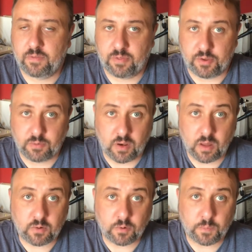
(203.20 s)
through
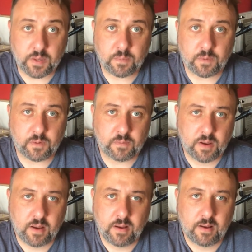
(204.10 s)
local people.
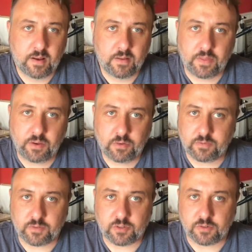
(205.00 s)
Then all of
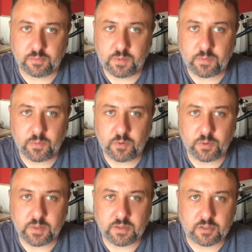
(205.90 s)
a sudden, people were coming
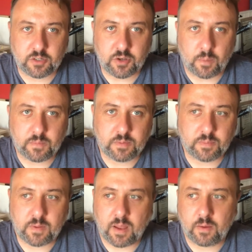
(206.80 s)
in the shop and
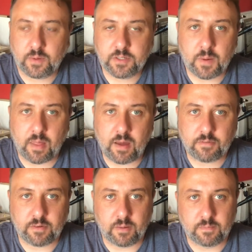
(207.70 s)
be like, where'd you buy that
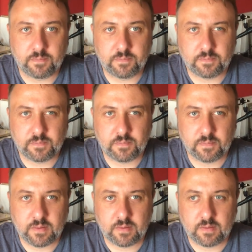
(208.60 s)
from?
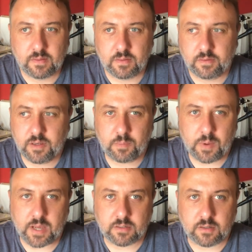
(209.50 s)
There isn't a
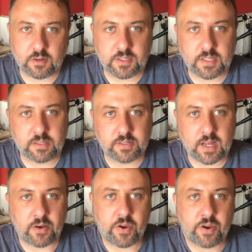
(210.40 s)
Black Star dealer in
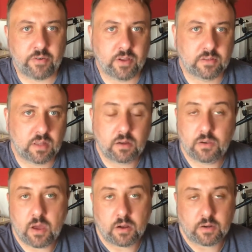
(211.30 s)
our area. It's like, oh
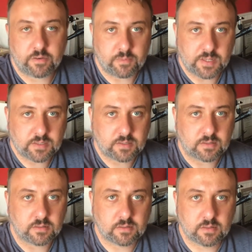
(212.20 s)
no, I got it from
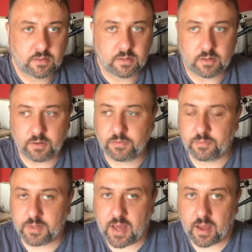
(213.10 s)
Anderton's. Got it from
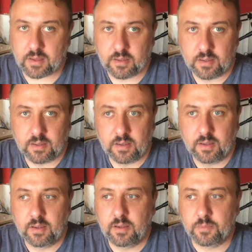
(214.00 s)
GAC.
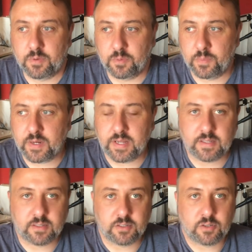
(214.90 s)
But they were bringing it
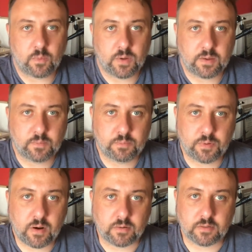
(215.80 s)
into the shop when it
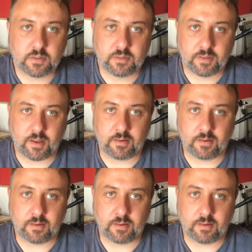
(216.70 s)
broke, They